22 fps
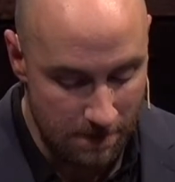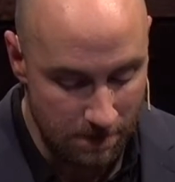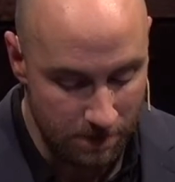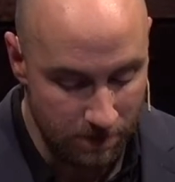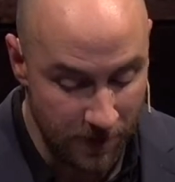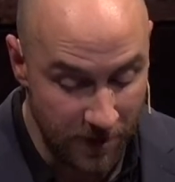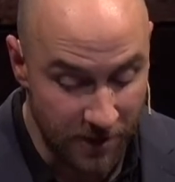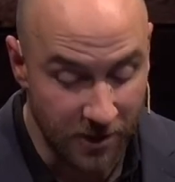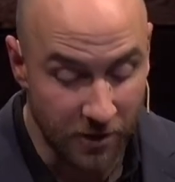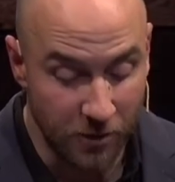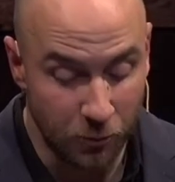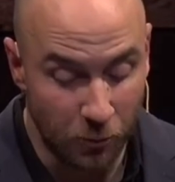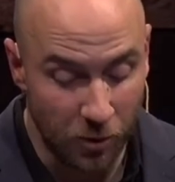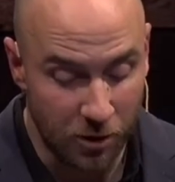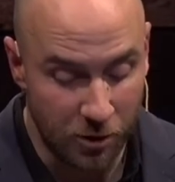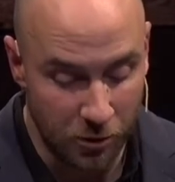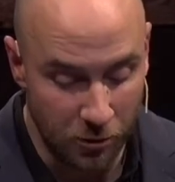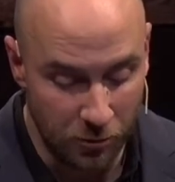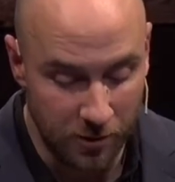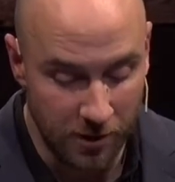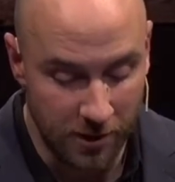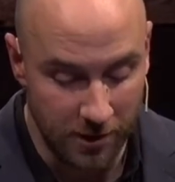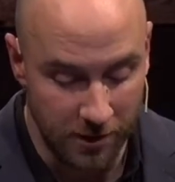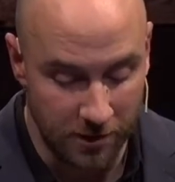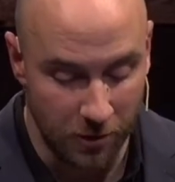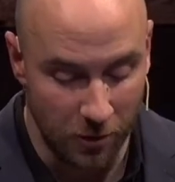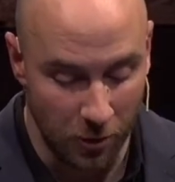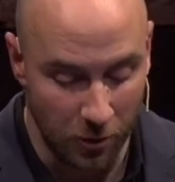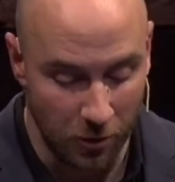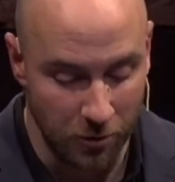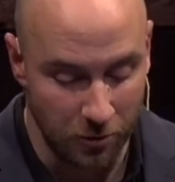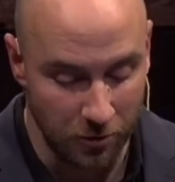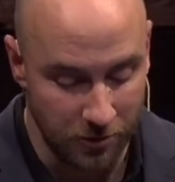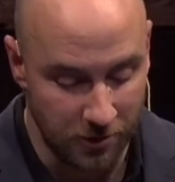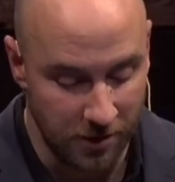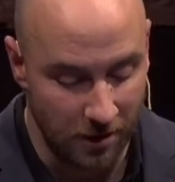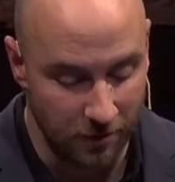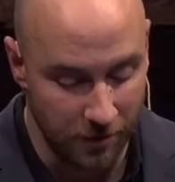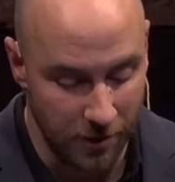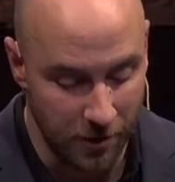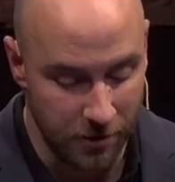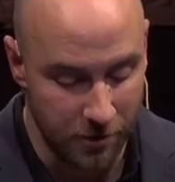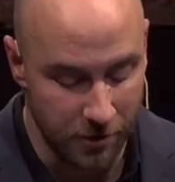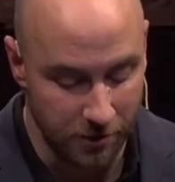This is what you did to earn your
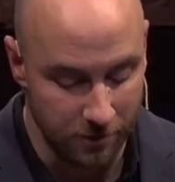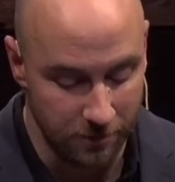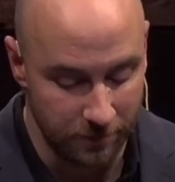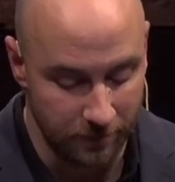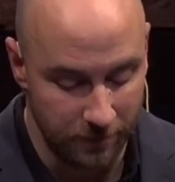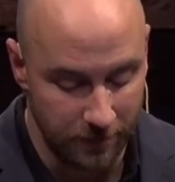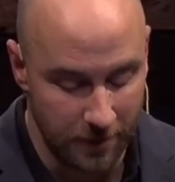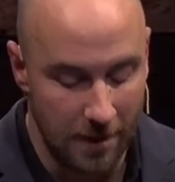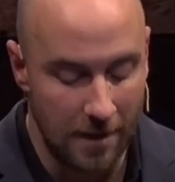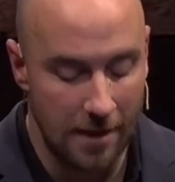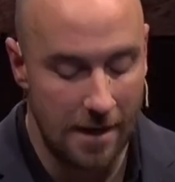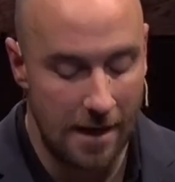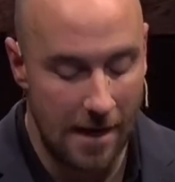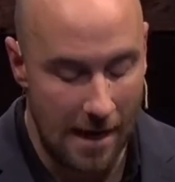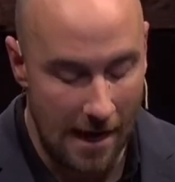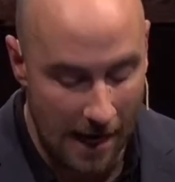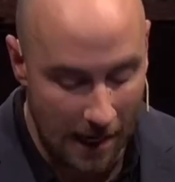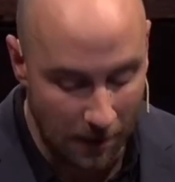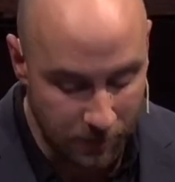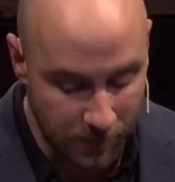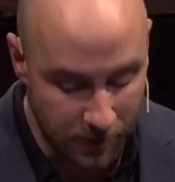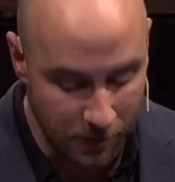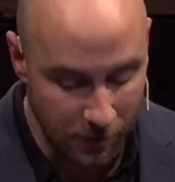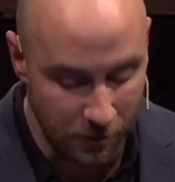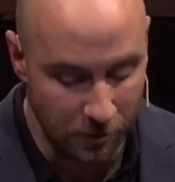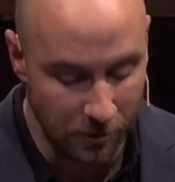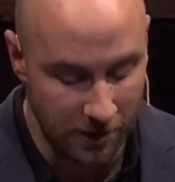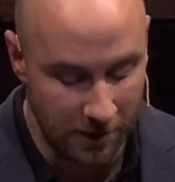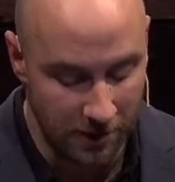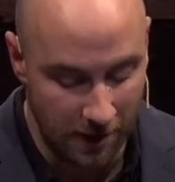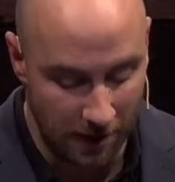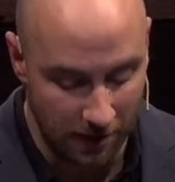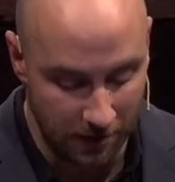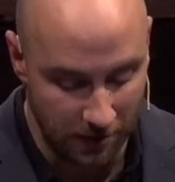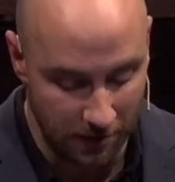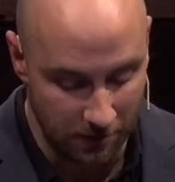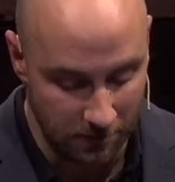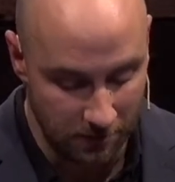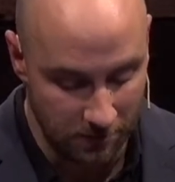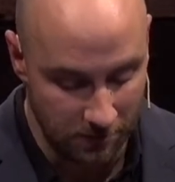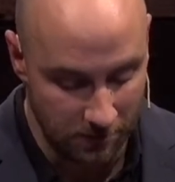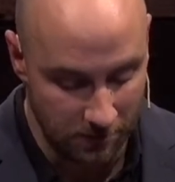salvation absolutely nothing.